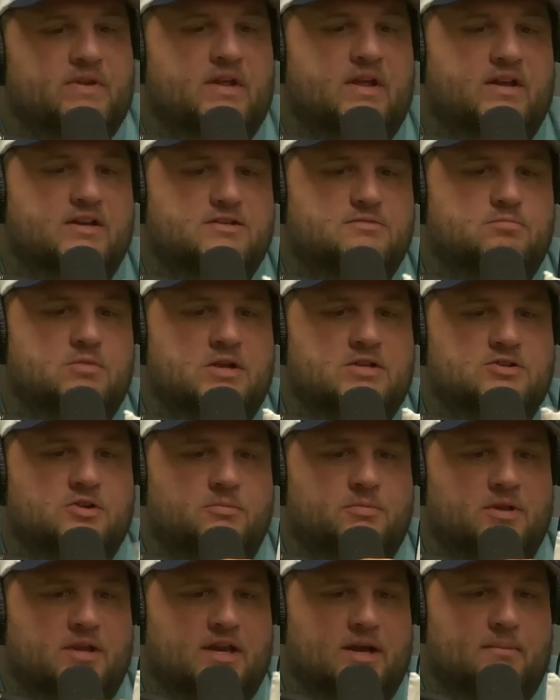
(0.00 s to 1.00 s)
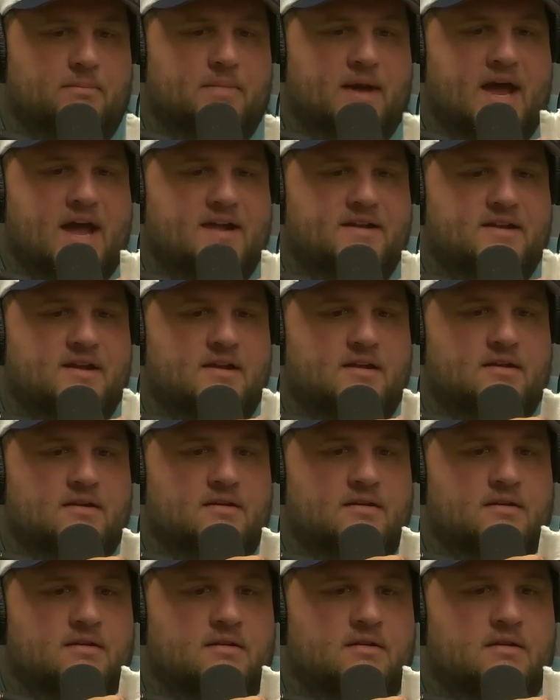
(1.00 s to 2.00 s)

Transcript: oh, it spreads open like a bat it